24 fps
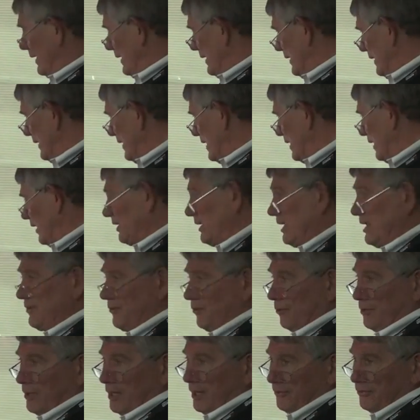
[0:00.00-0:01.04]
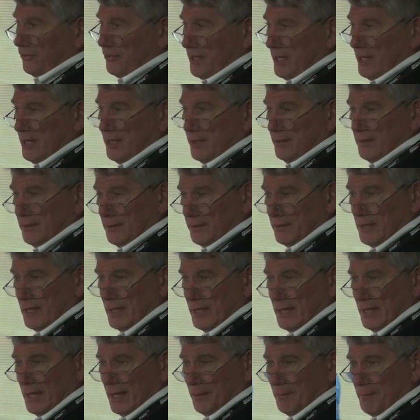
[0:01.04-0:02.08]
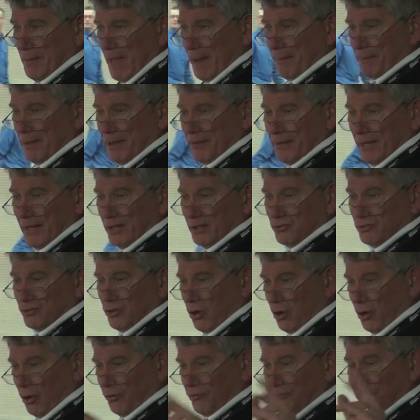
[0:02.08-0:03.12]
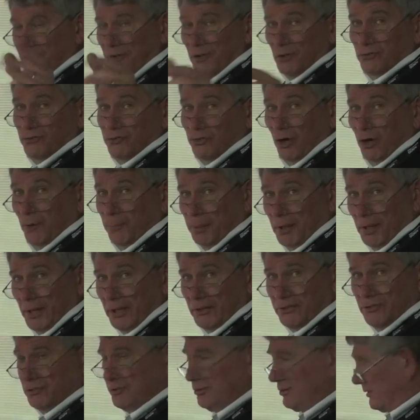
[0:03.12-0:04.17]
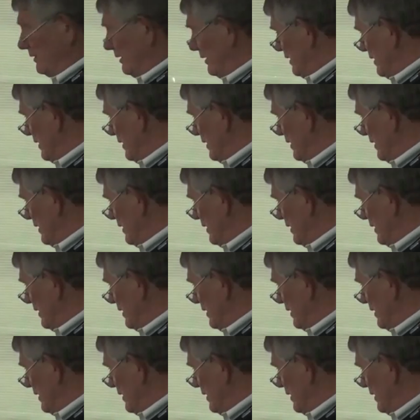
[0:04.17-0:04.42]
Uh, he can either get the, the uh, mapping that is called Fieldstar Plus,